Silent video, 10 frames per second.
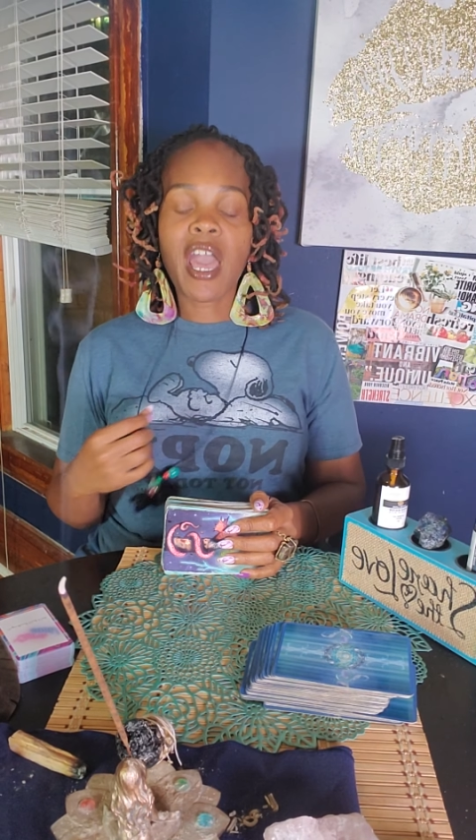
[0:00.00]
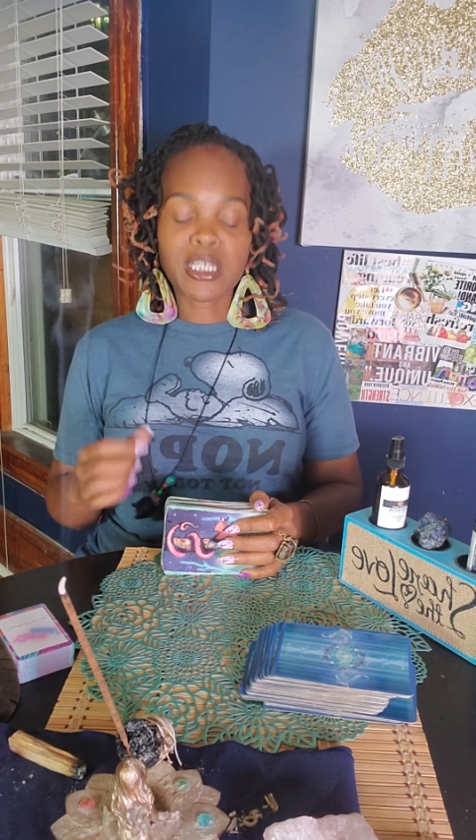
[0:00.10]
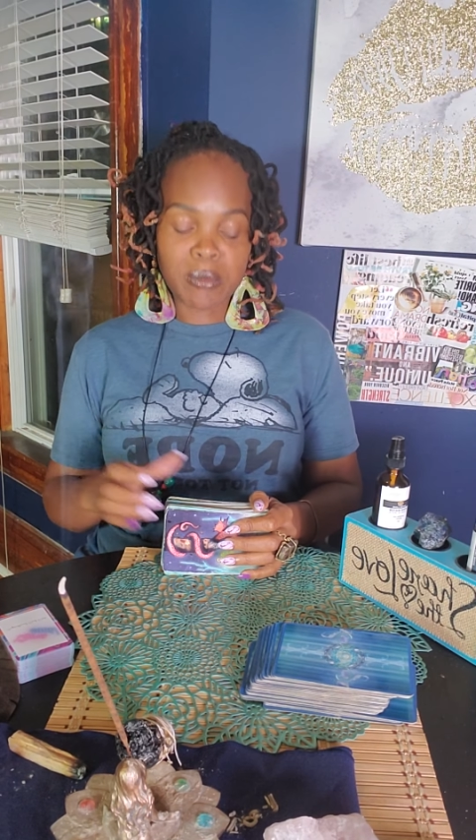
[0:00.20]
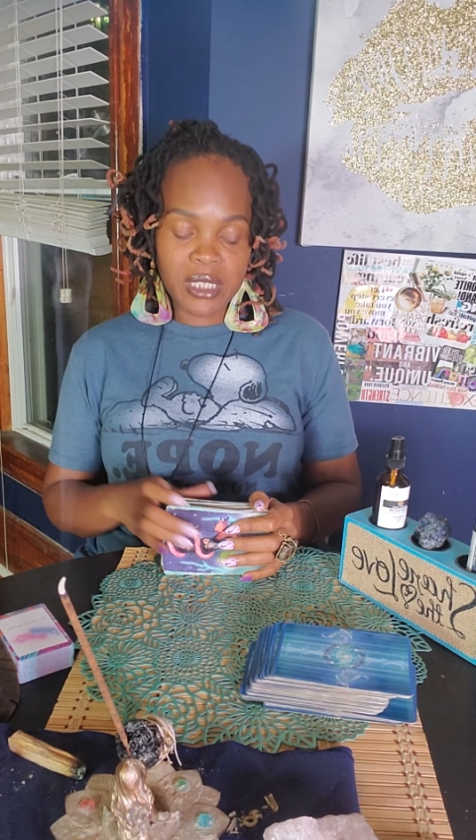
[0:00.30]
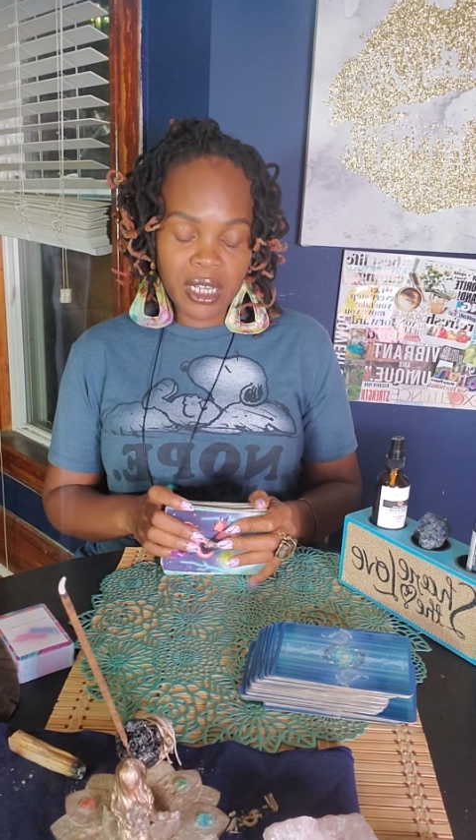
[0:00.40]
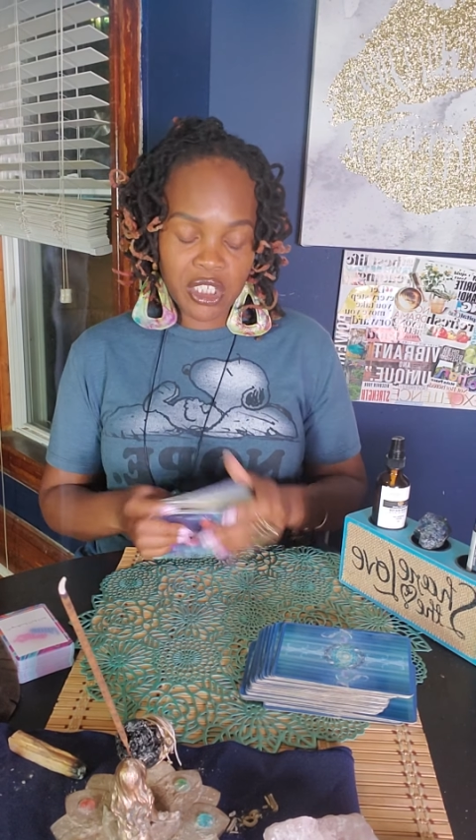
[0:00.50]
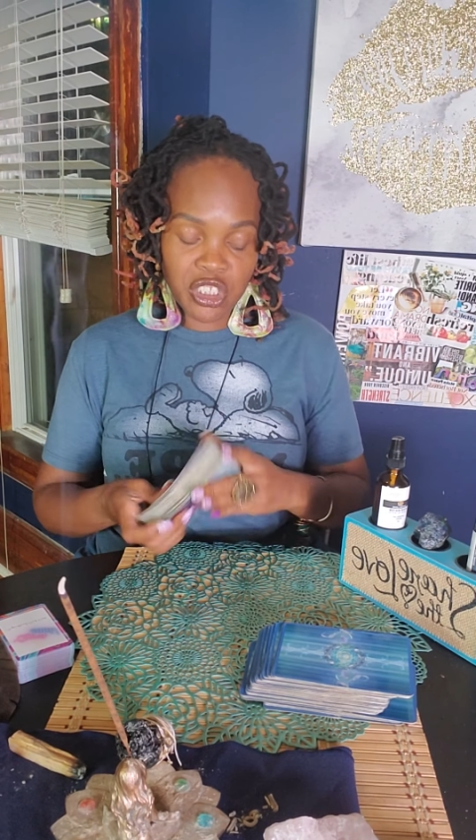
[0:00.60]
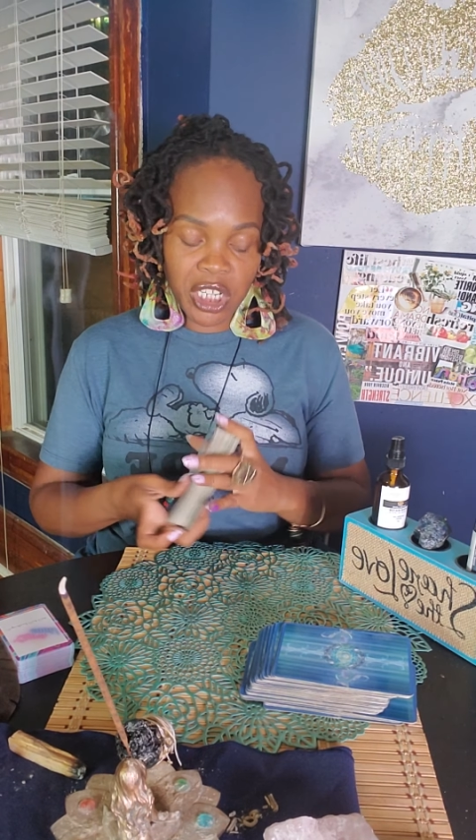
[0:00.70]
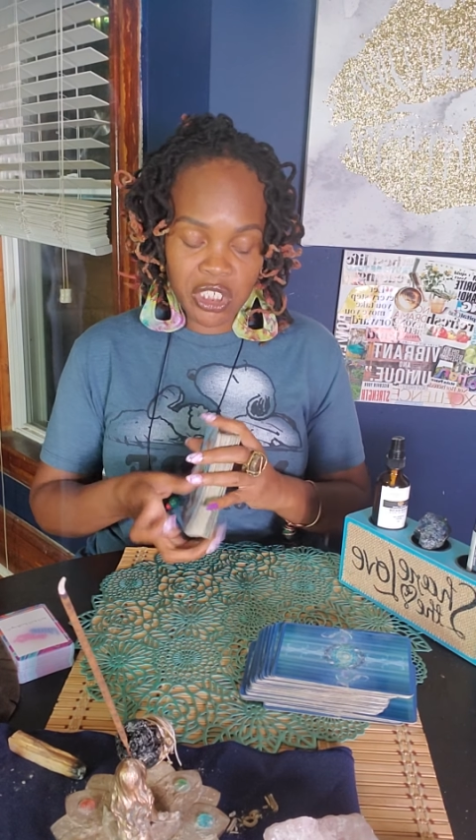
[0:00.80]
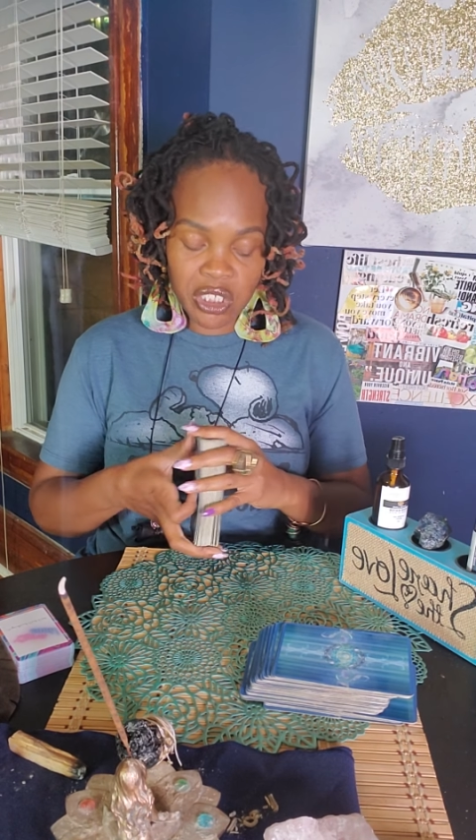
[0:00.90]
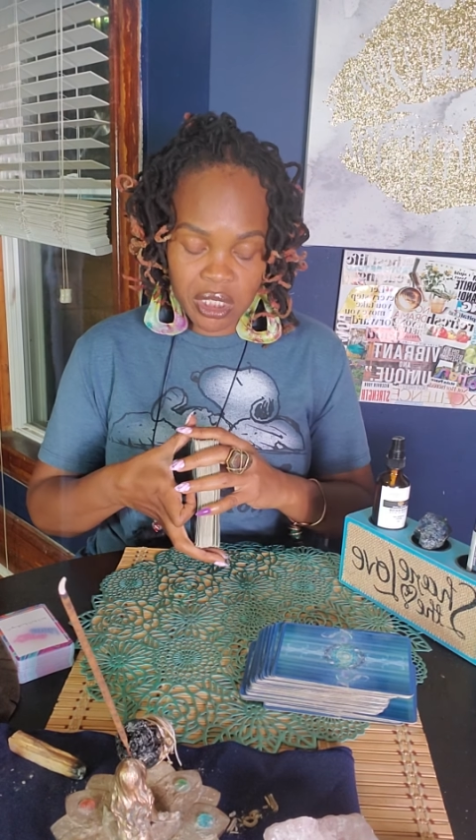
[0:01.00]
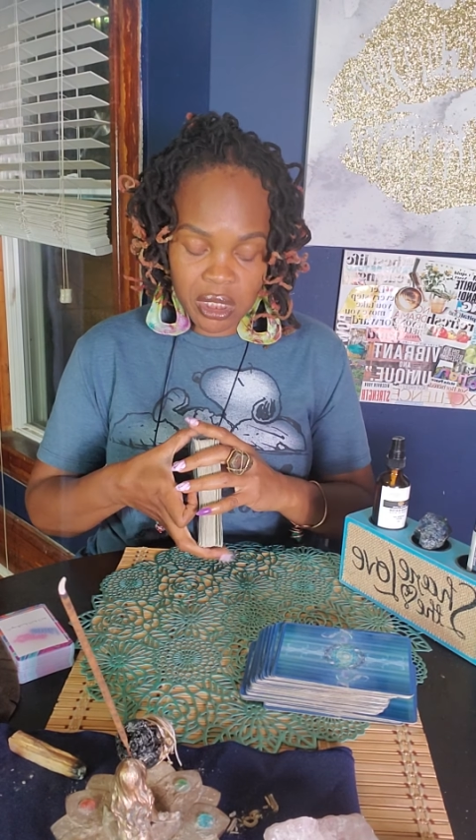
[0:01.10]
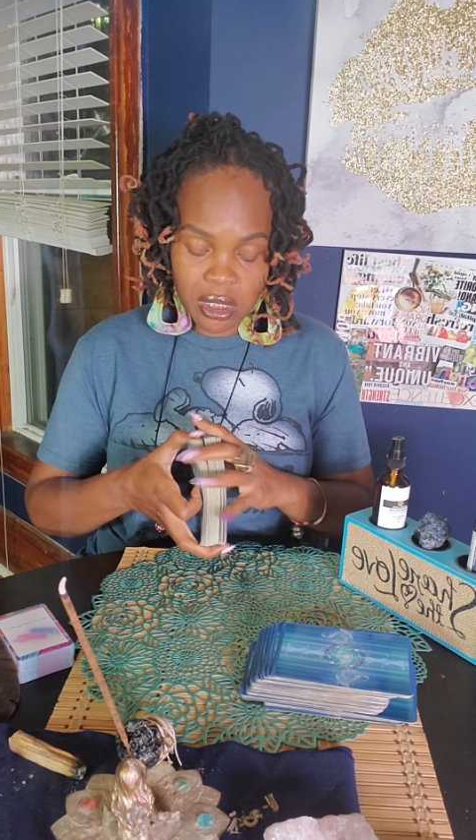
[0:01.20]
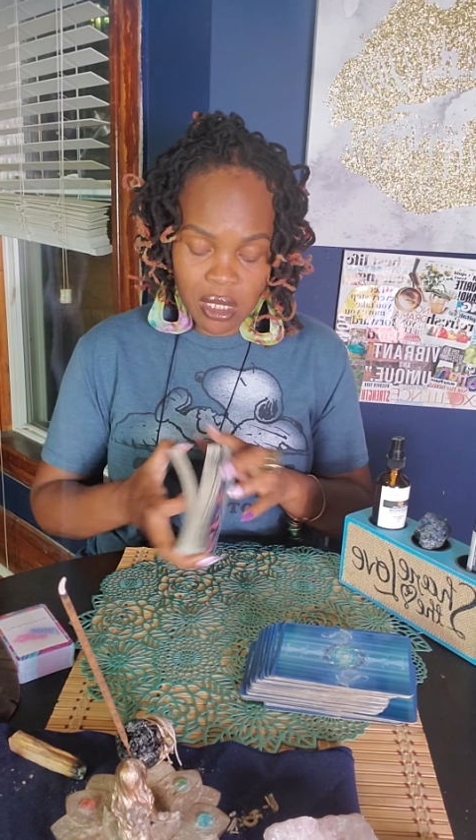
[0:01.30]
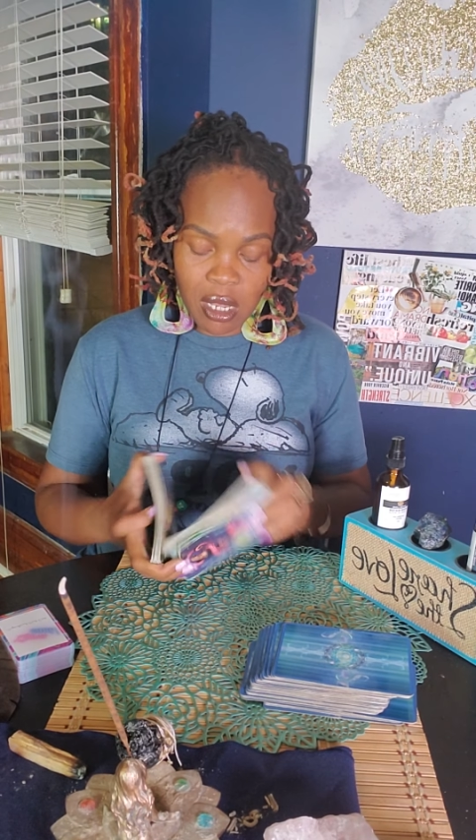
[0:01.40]
have some sudden changes
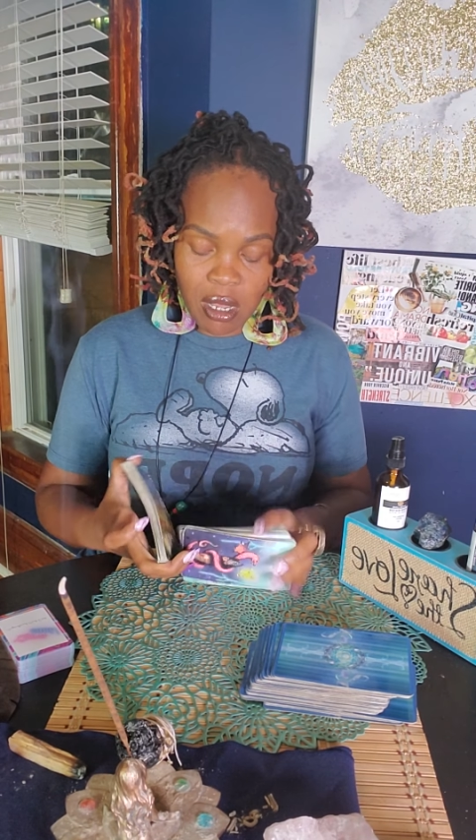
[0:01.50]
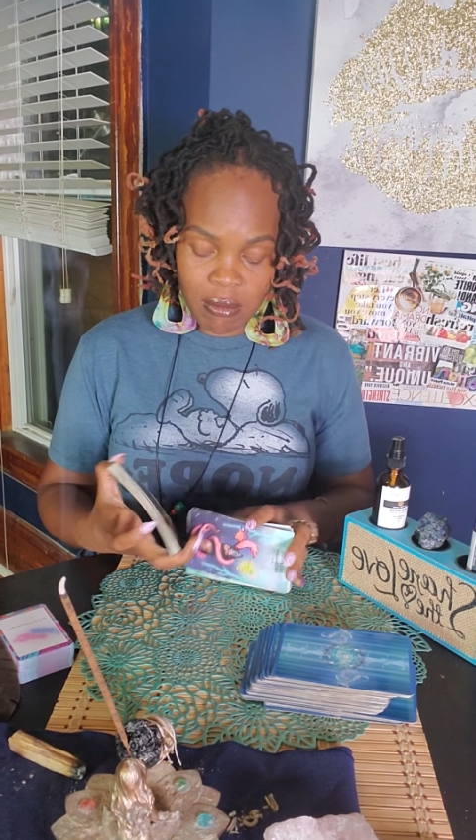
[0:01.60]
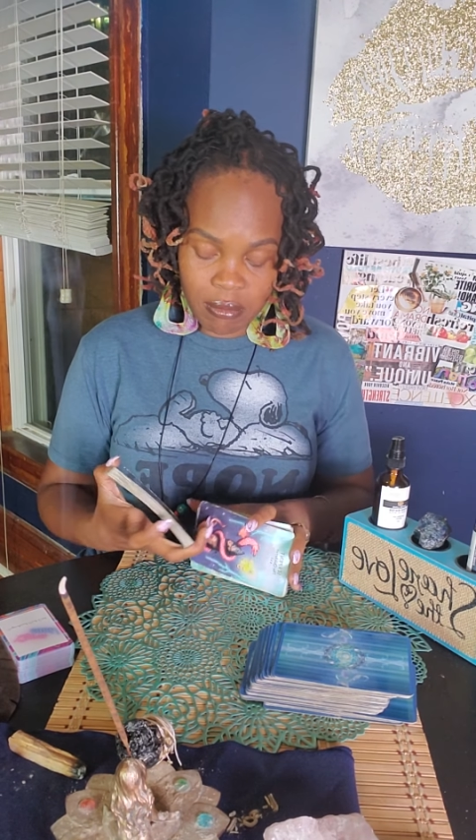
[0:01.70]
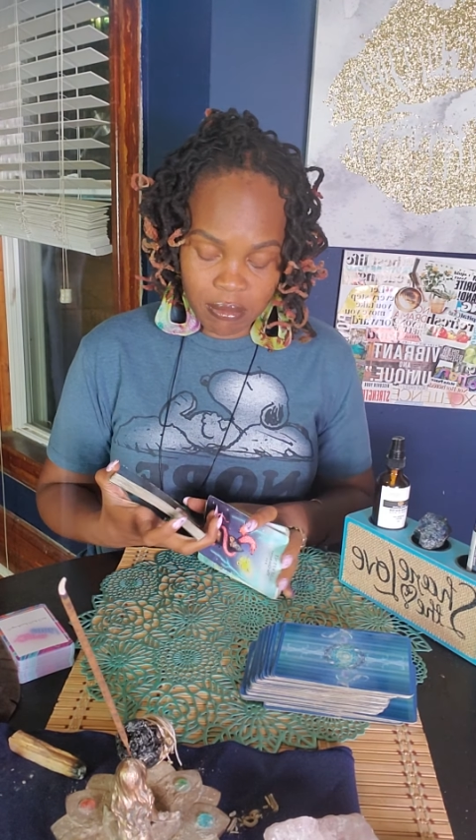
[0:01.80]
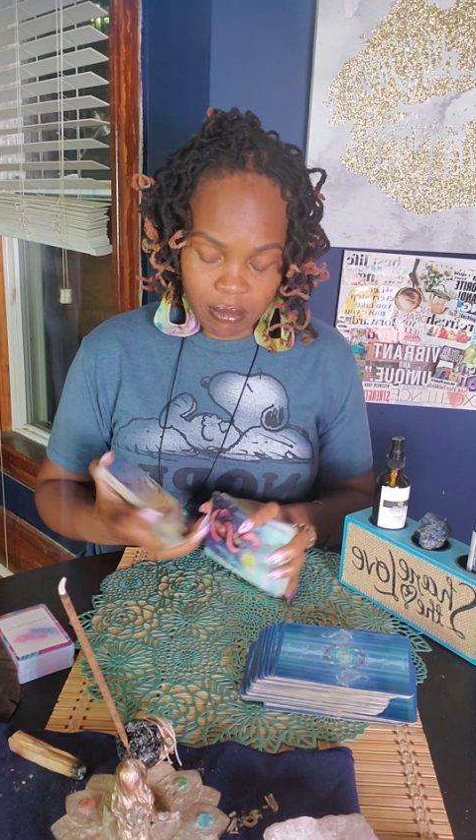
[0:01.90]
um,